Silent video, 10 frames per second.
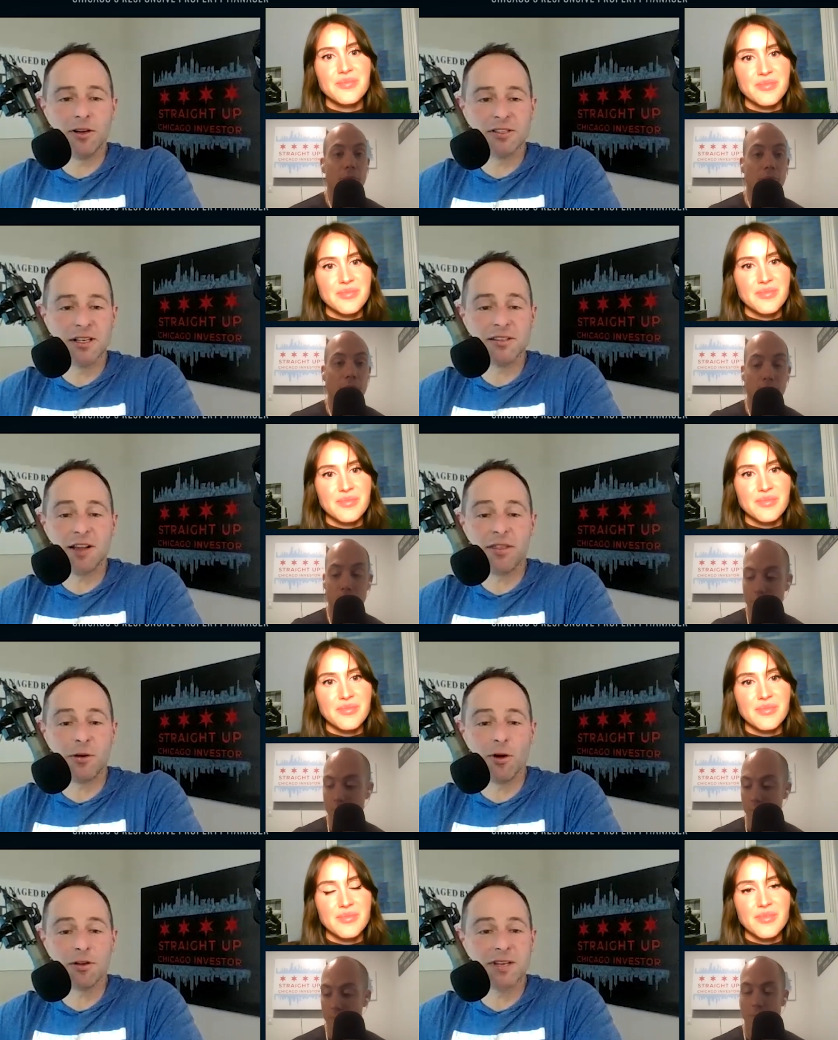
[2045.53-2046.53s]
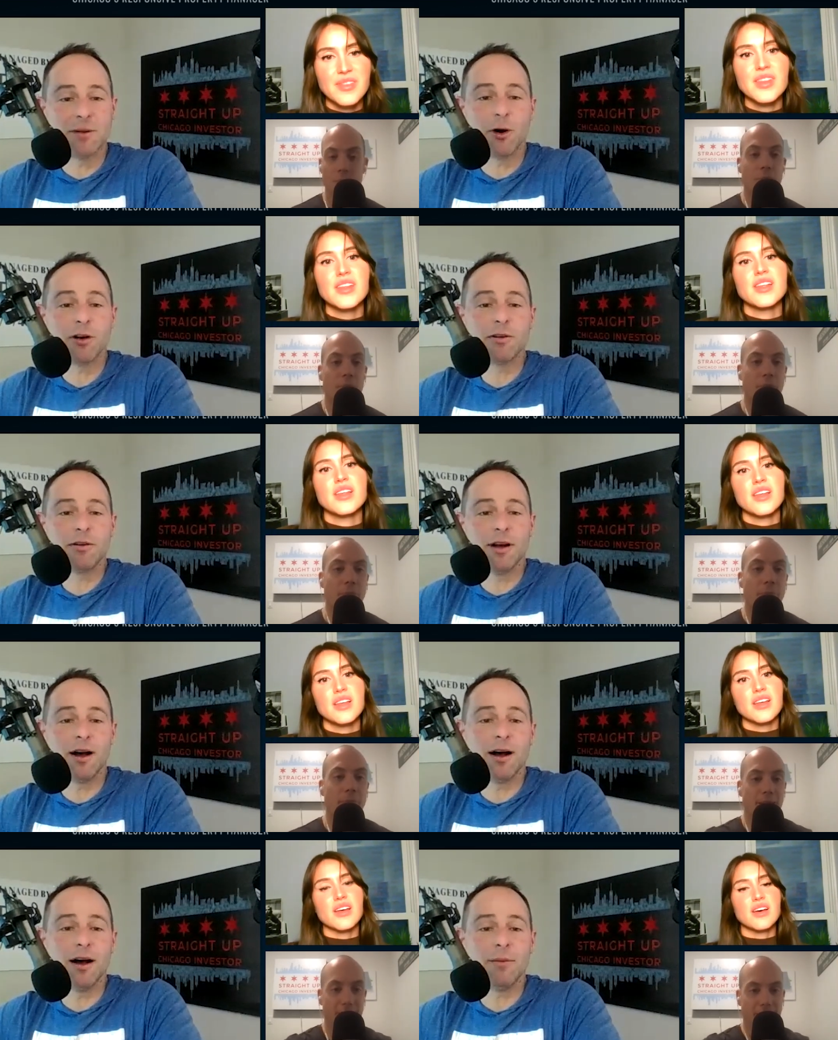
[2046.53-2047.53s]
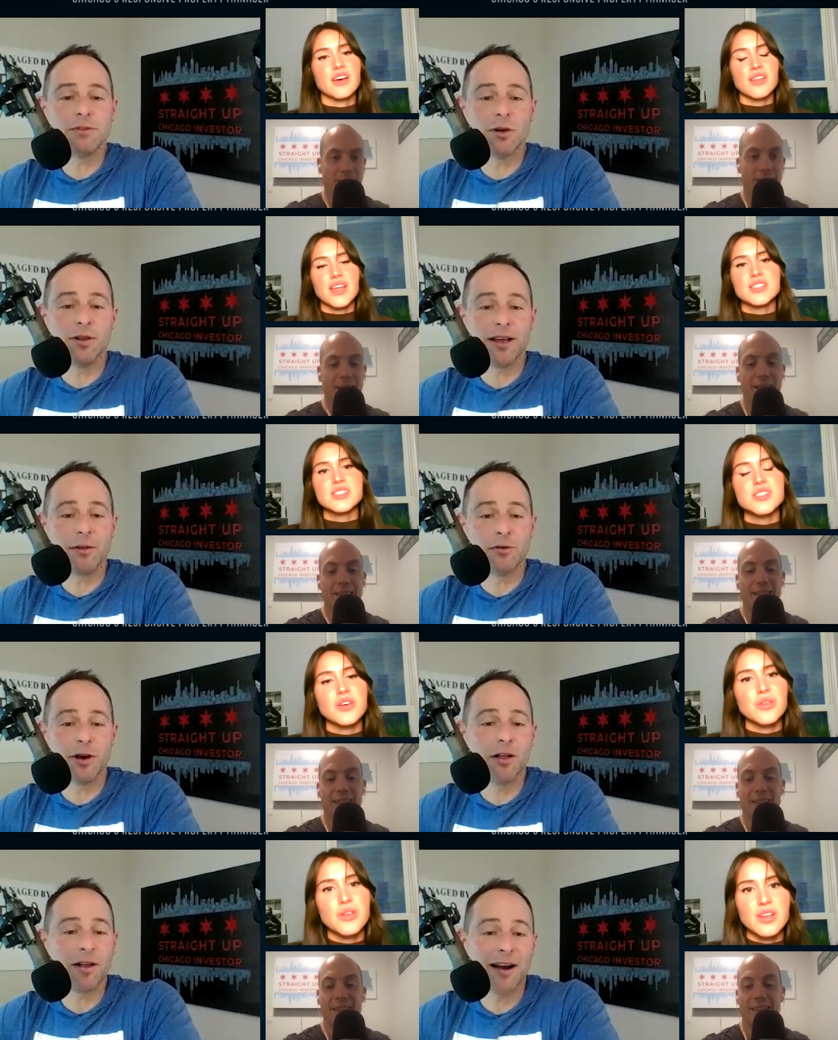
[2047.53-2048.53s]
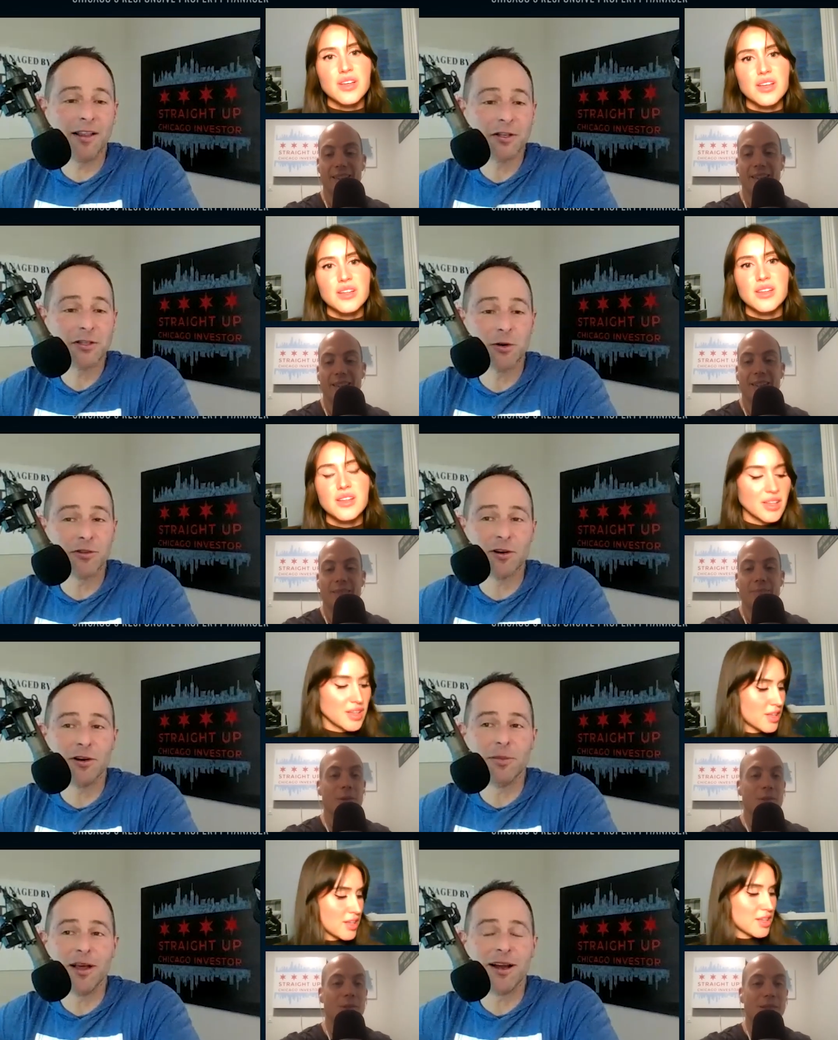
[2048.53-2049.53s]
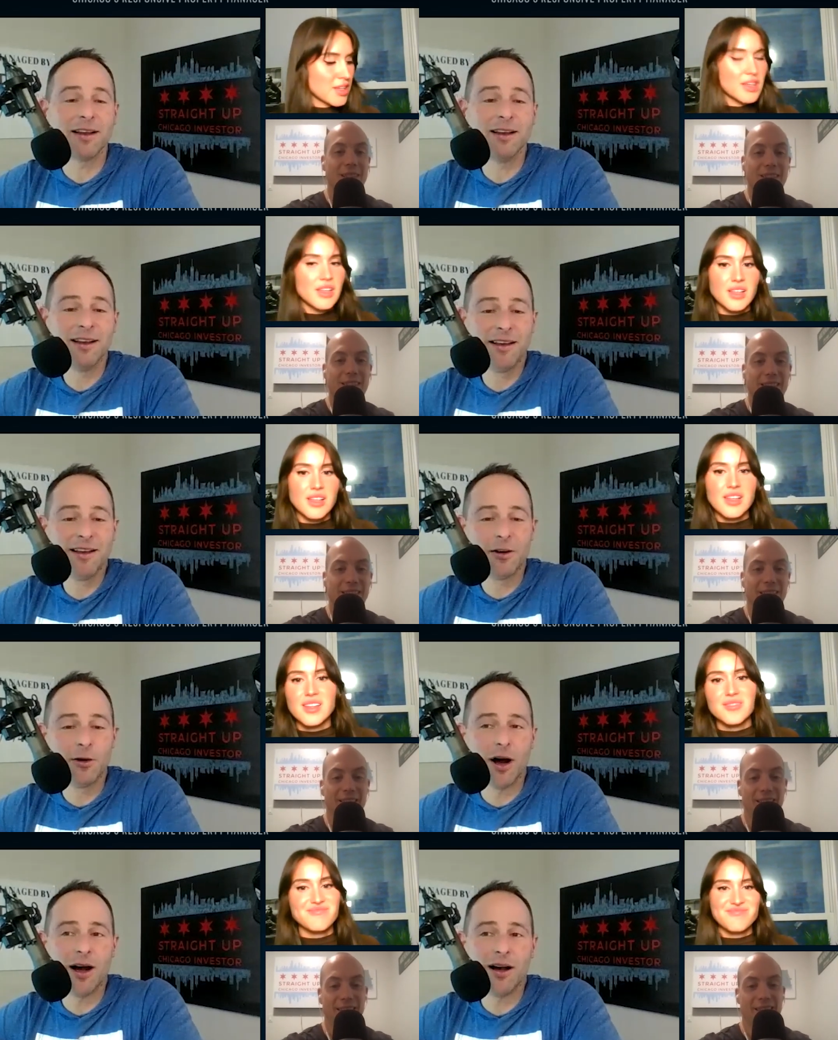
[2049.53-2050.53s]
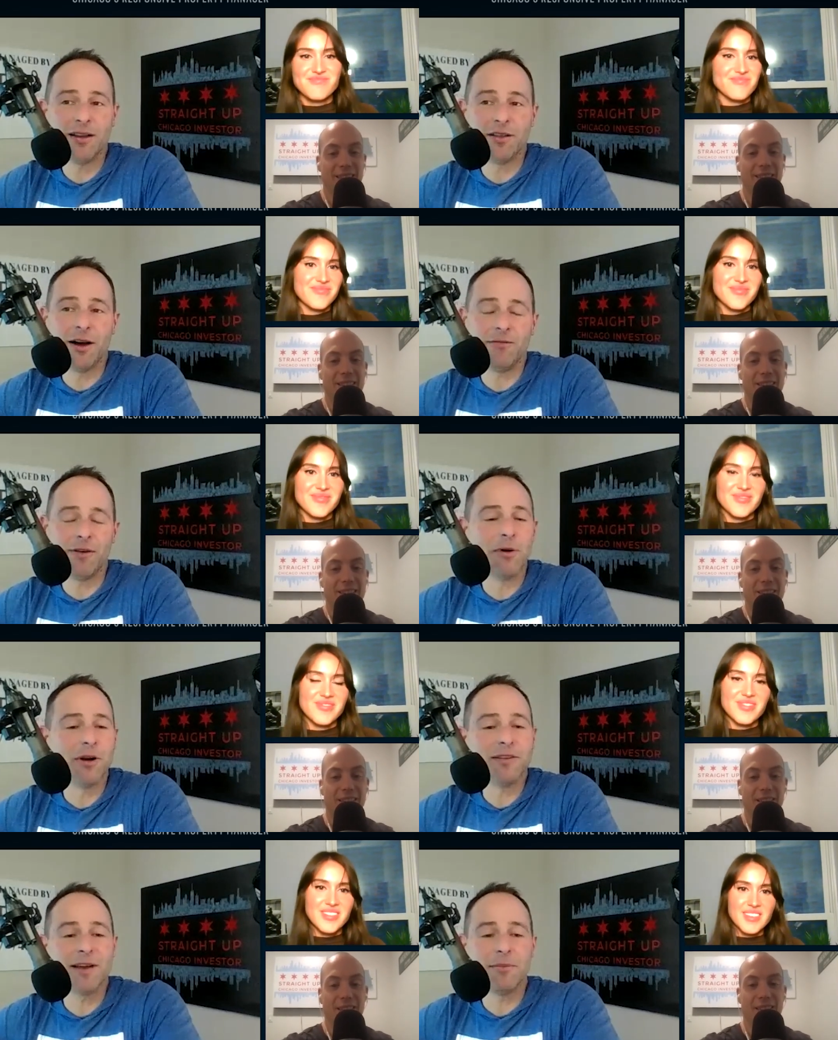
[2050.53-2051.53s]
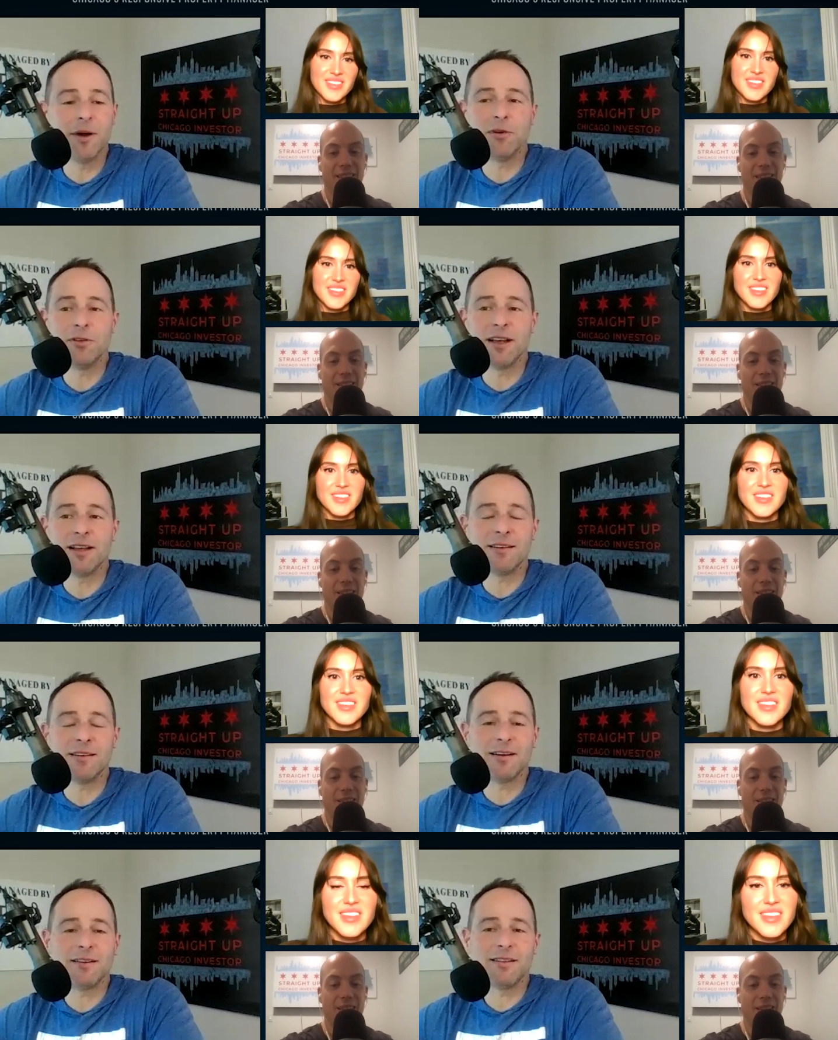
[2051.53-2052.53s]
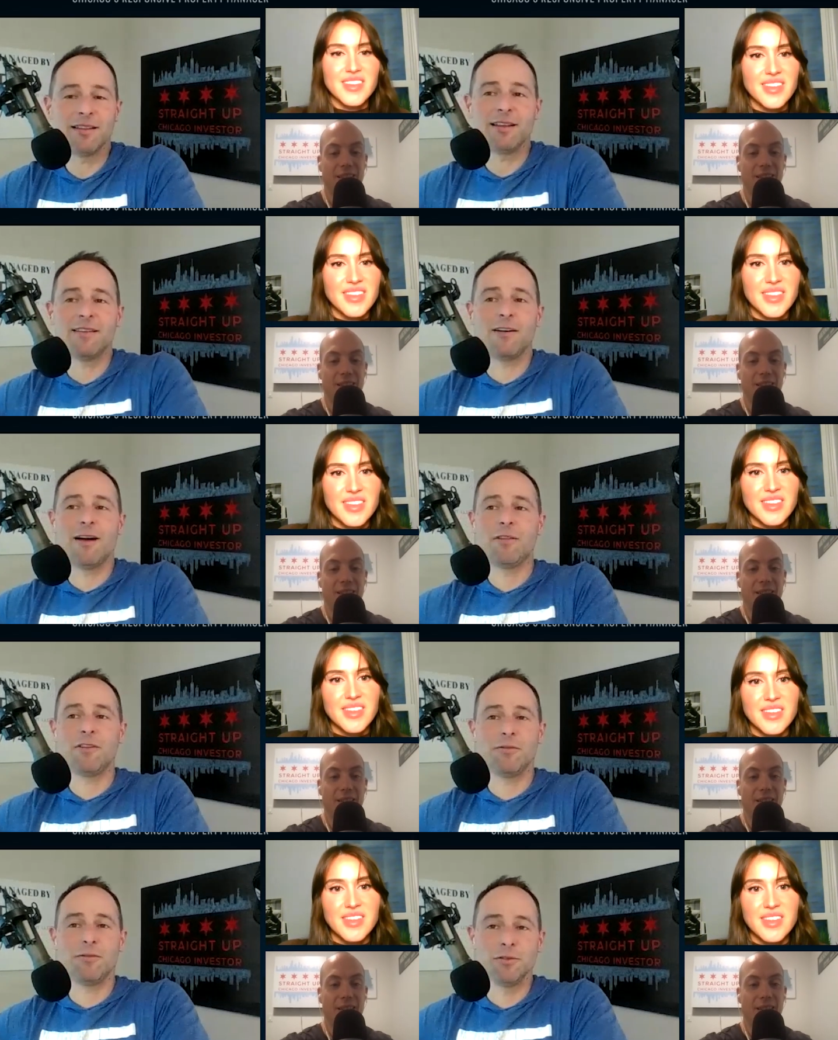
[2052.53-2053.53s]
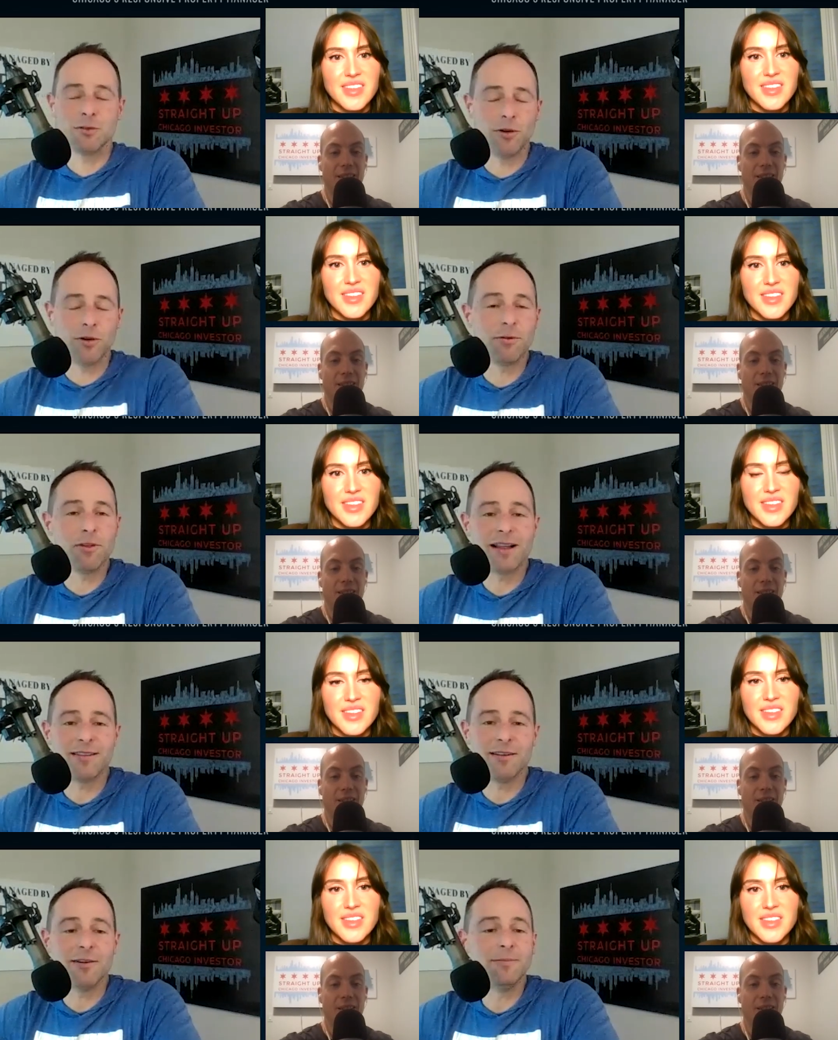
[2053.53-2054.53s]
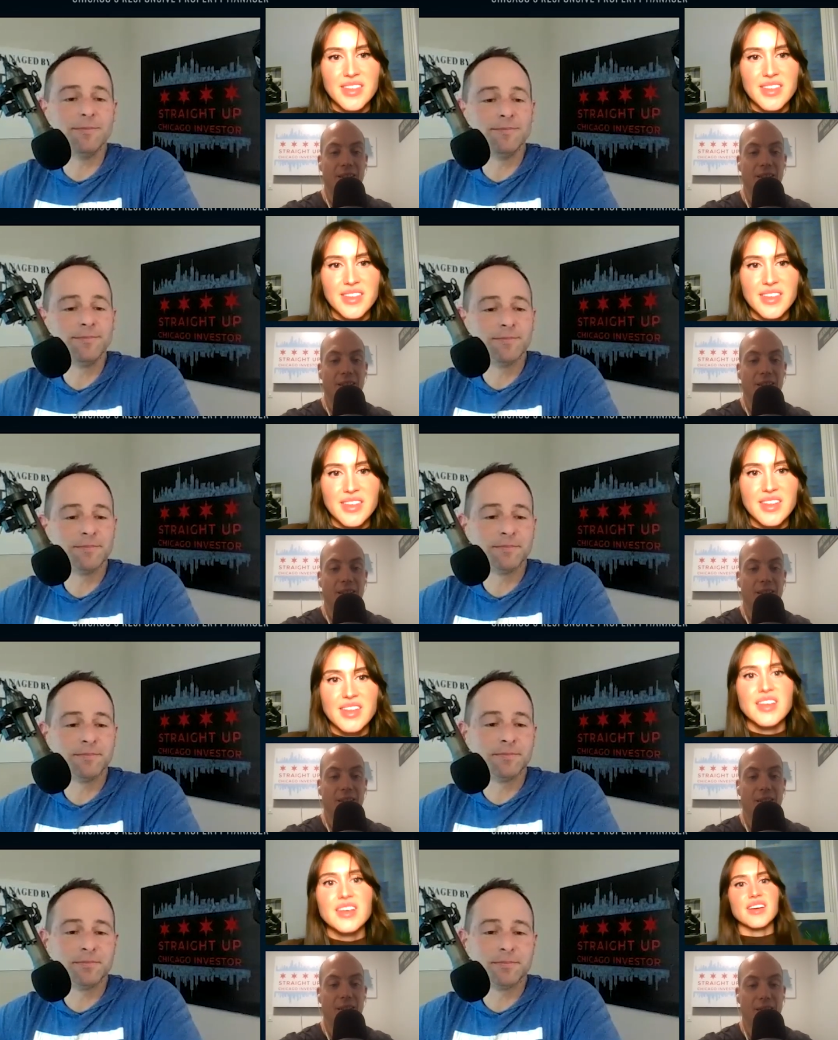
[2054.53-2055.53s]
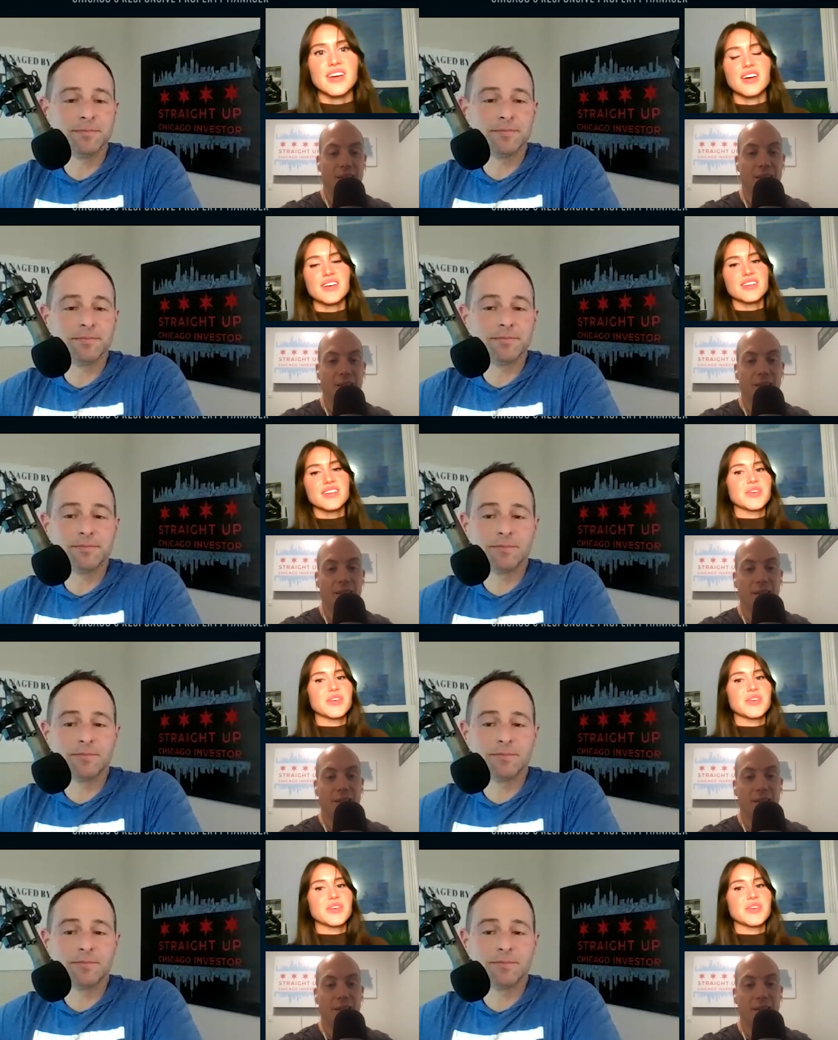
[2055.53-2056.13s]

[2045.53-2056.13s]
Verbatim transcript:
Speaker 1: don't exist. Nothing works anymore. Um, so like those are all kind of like short term, like uh, uh, type numbers that uh, that are out there for solely for that deal.
Speaker 2: Yeah,